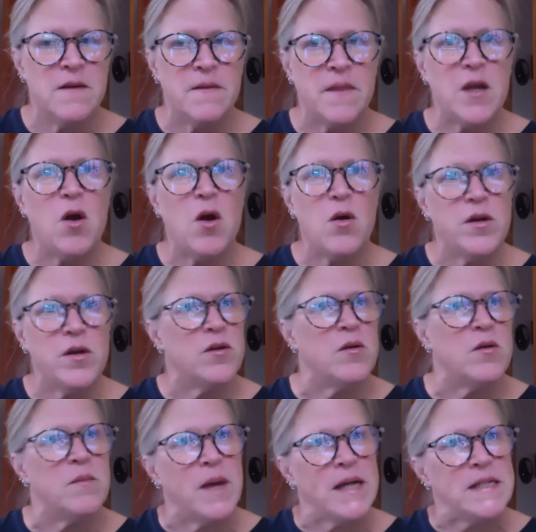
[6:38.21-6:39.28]
that, you
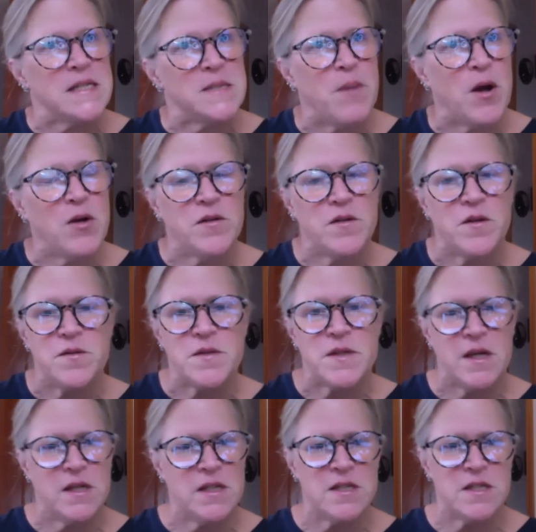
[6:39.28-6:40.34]
know, it might spark those
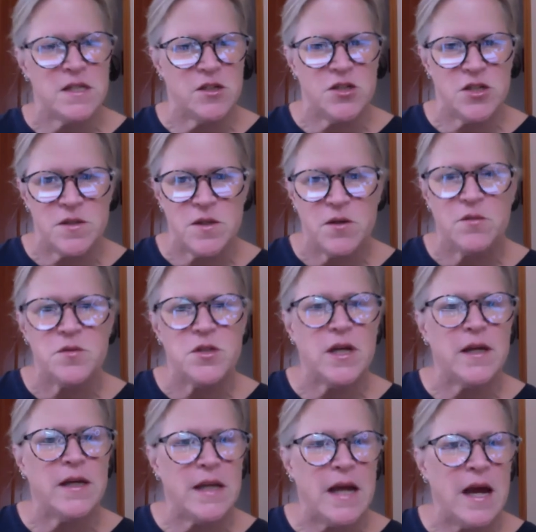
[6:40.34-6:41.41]
kids to just go
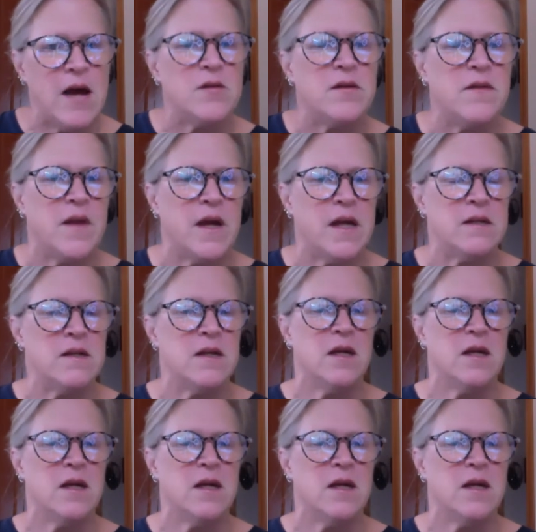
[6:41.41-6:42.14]
check it out and then